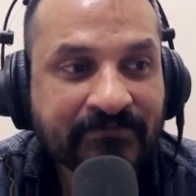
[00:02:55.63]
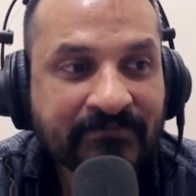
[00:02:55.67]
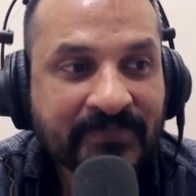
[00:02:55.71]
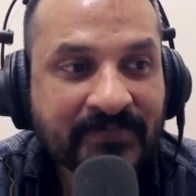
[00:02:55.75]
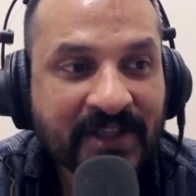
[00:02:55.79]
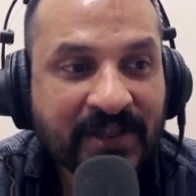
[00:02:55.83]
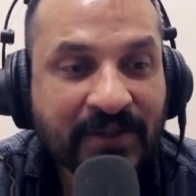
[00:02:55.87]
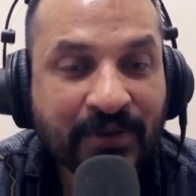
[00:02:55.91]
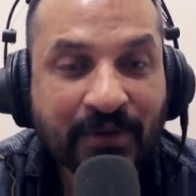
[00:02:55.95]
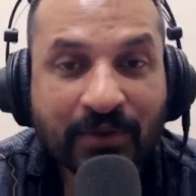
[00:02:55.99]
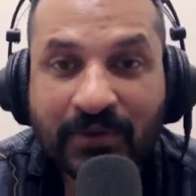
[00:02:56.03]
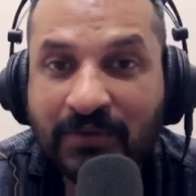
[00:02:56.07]

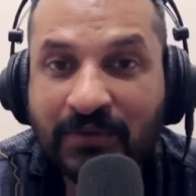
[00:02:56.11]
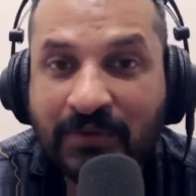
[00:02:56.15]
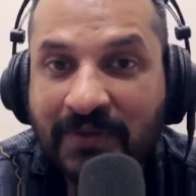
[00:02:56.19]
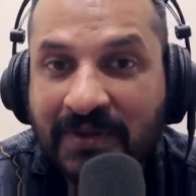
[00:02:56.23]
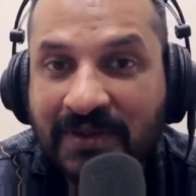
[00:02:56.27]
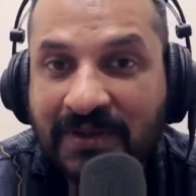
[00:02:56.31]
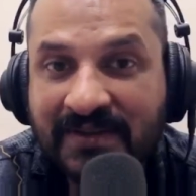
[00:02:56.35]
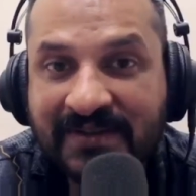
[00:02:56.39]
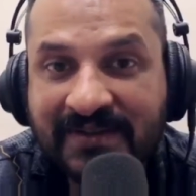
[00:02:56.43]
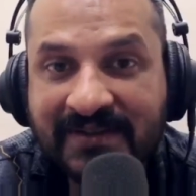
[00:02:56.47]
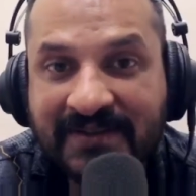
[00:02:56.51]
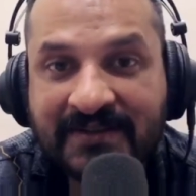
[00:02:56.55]

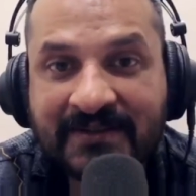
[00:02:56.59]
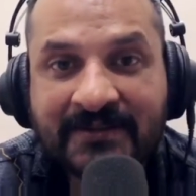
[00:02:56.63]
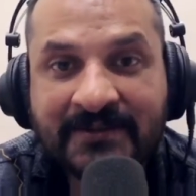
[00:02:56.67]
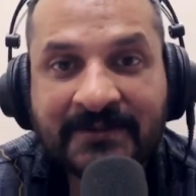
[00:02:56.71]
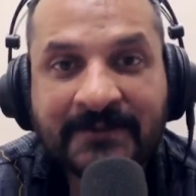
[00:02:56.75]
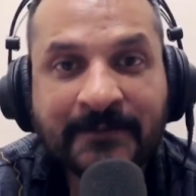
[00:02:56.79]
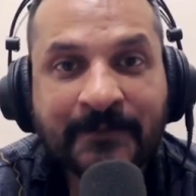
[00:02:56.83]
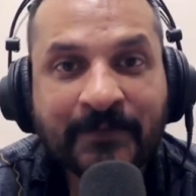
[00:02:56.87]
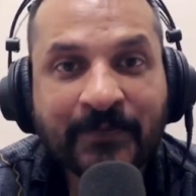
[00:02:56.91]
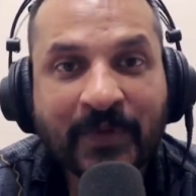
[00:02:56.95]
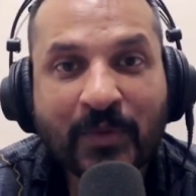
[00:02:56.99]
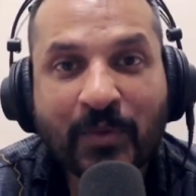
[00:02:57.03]
universal,
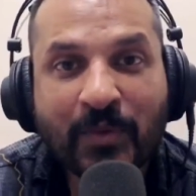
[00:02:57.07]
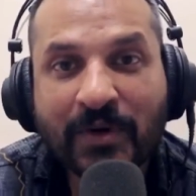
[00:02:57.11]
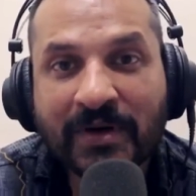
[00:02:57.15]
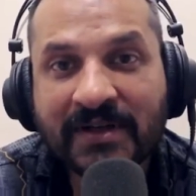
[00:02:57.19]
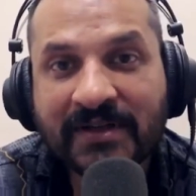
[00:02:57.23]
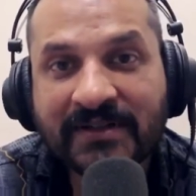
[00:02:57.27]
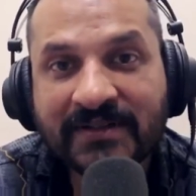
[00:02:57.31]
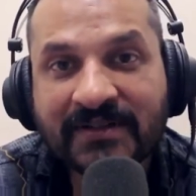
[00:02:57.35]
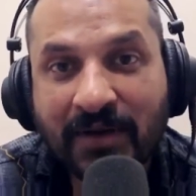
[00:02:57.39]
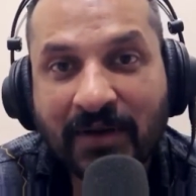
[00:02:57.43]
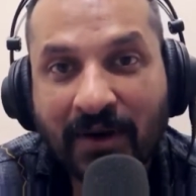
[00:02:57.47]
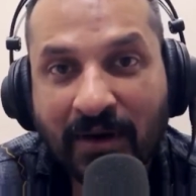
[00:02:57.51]
what
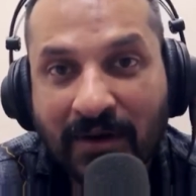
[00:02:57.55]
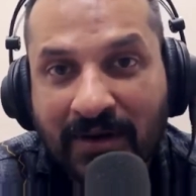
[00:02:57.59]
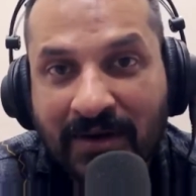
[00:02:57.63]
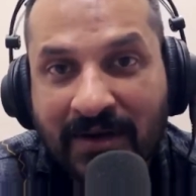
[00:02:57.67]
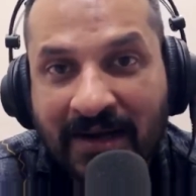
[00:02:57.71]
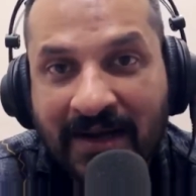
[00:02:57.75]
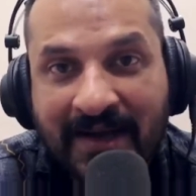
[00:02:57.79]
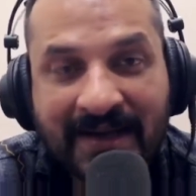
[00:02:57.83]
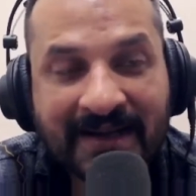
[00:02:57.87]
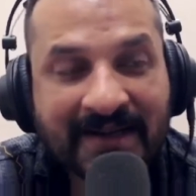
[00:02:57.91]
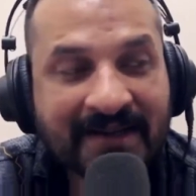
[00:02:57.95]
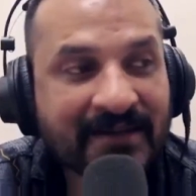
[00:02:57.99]
is
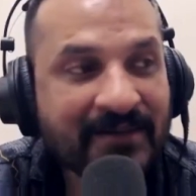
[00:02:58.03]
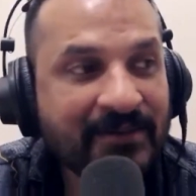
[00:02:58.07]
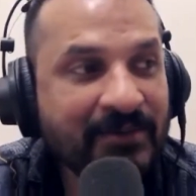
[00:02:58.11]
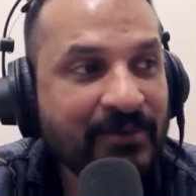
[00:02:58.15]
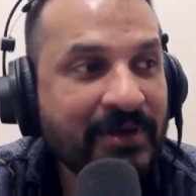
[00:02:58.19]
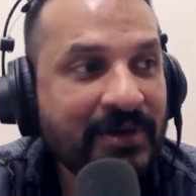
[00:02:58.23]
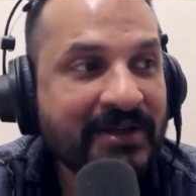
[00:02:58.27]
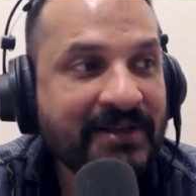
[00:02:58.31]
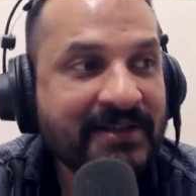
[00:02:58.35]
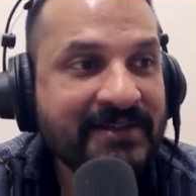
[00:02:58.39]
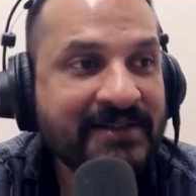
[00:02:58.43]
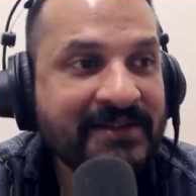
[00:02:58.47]
godlike,
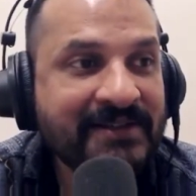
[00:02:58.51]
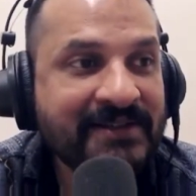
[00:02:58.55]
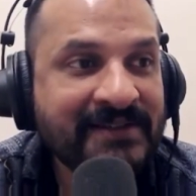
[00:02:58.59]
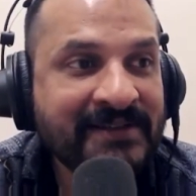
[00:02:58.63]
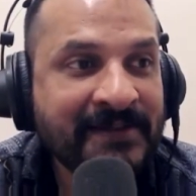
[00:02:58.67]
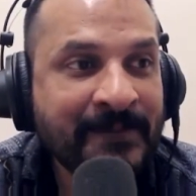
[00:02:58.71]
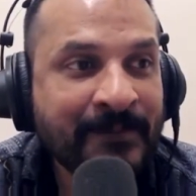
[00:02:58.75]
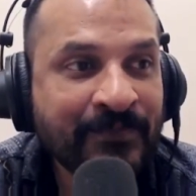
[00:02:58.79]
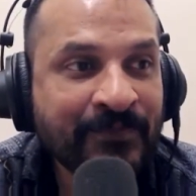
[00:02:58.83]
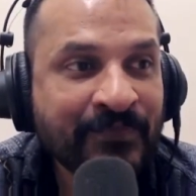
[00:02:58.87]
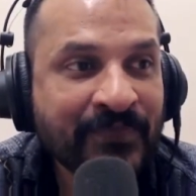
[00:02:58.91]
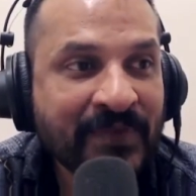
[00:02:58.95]
what
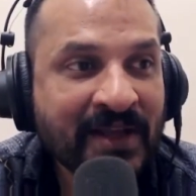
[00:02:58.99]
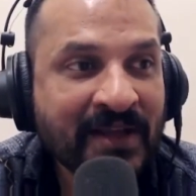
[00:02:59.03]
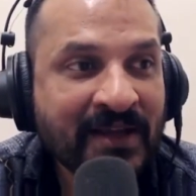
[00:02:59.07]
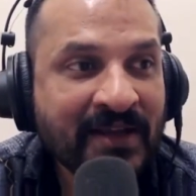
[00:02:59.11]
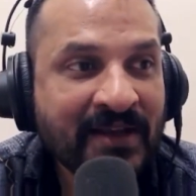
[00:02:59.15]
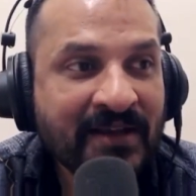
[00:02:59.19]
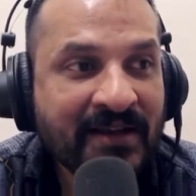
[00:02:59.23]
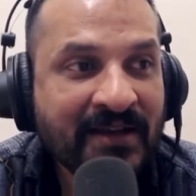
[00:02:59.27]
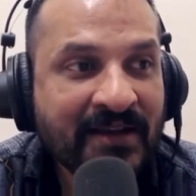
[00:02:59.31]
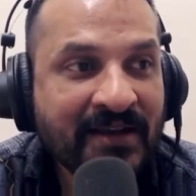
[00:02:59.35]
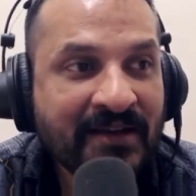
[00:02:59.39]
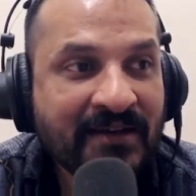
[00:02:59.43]
is
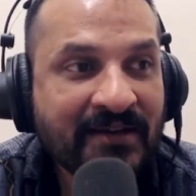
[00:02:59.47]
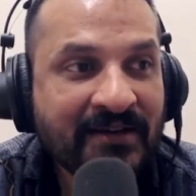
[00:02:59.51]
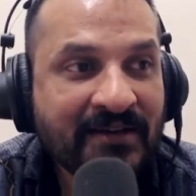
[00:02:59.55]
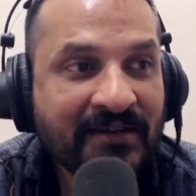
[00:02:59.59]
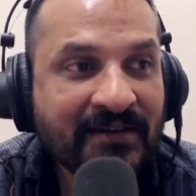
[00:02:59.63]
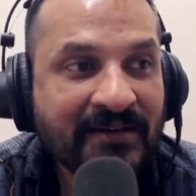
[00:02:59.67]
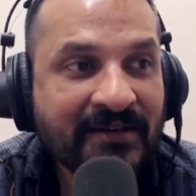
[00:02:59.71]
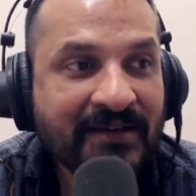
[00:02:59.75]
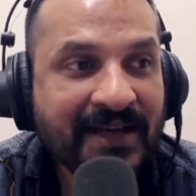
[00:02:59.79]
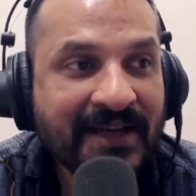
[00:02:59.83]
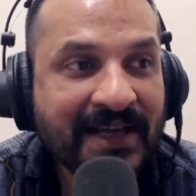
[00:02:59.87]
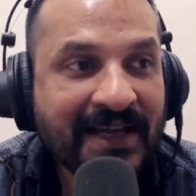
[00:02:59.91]

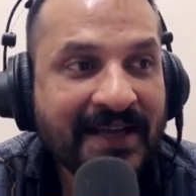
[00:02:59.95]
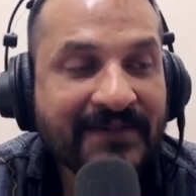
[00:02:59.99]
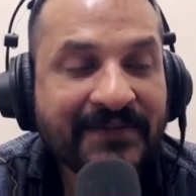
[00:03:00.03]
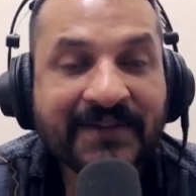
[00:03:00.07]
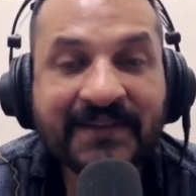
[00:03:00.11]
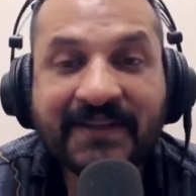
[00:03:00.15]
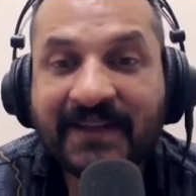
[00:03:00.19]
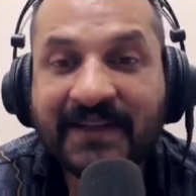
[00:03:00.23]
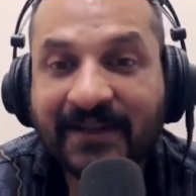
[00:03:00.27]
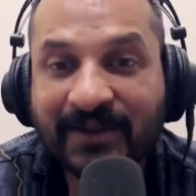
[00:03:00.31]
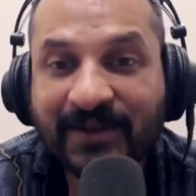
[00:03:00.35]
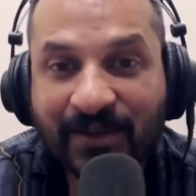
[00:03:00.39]

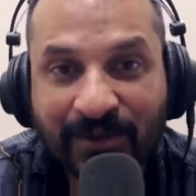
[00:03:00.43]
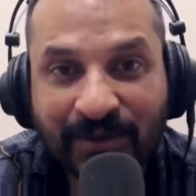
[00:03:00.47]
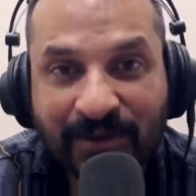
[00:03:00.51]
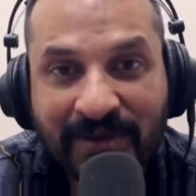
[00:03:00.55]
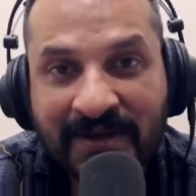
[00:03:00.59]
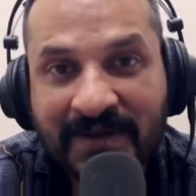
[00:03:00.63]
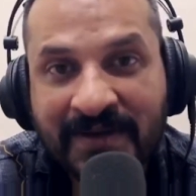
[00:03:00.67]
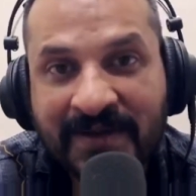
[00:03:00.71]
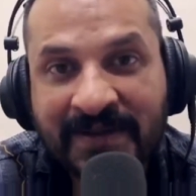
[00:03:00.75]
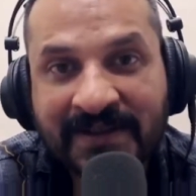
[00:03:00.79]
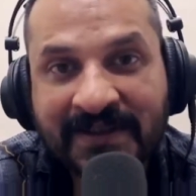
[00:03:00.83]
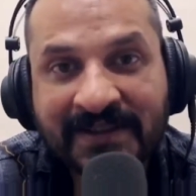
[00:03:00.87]
everything good.